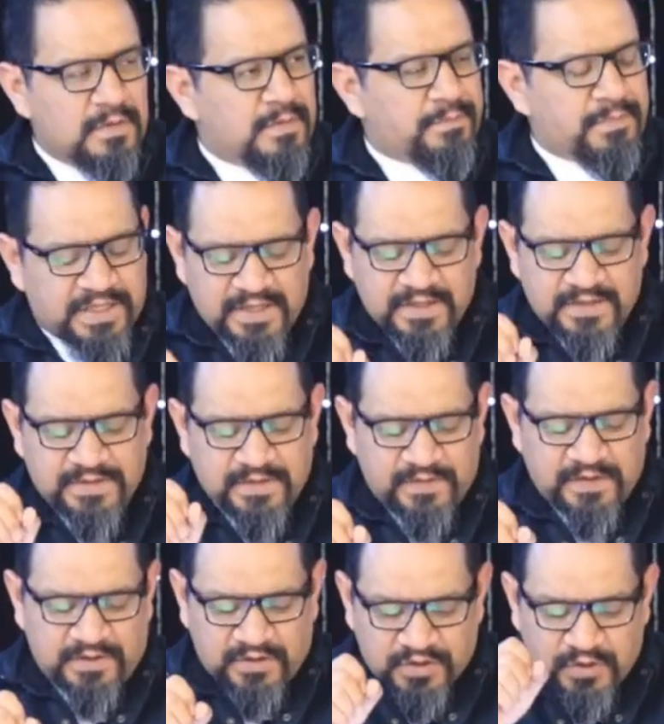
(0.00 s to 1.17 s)
But here's the
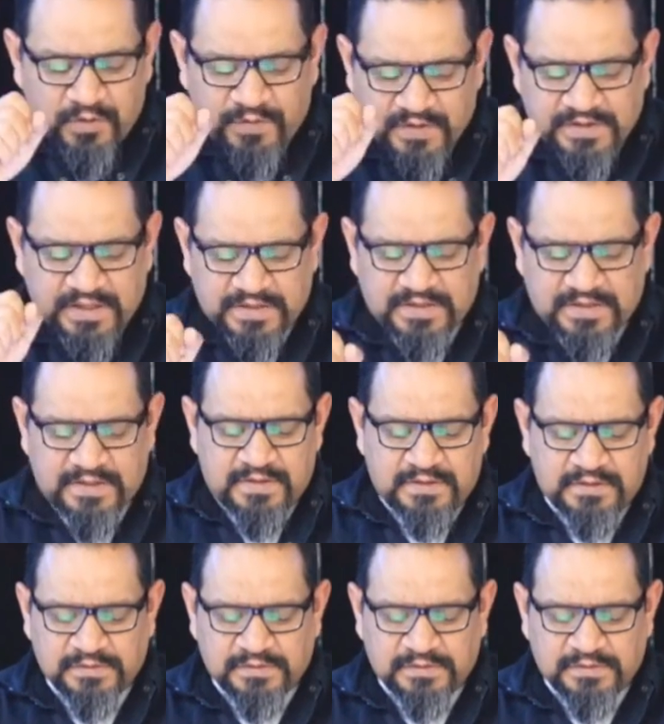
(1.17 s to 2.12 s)
thing. The truth is this.